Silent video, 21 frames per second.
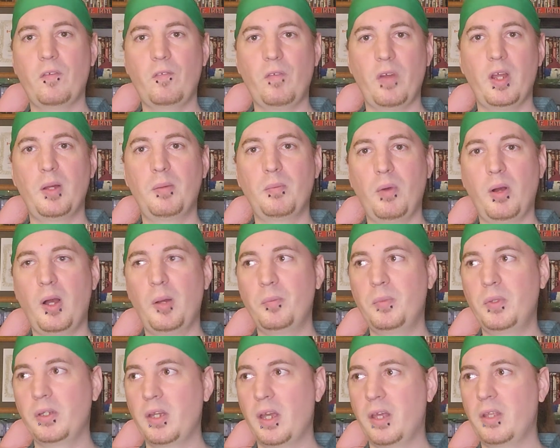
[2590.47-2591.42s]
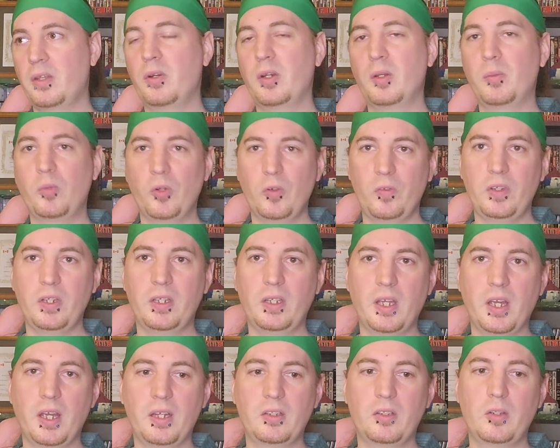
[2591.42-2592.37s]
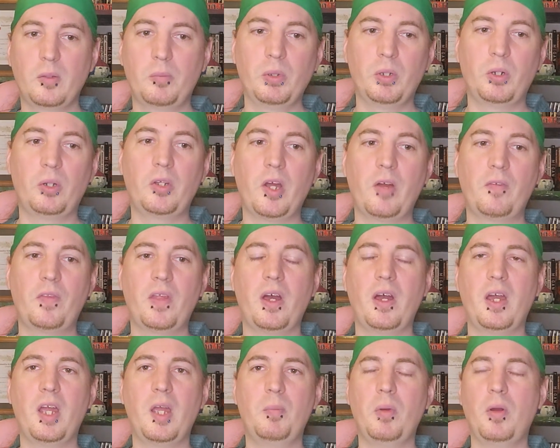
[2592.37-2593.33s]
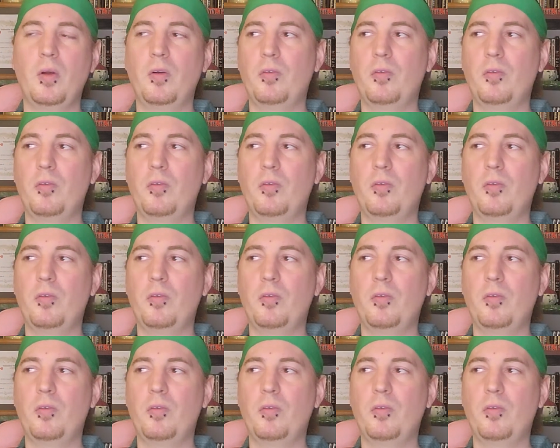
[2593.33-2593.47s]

the Venom mob together in a movie again to build off the hype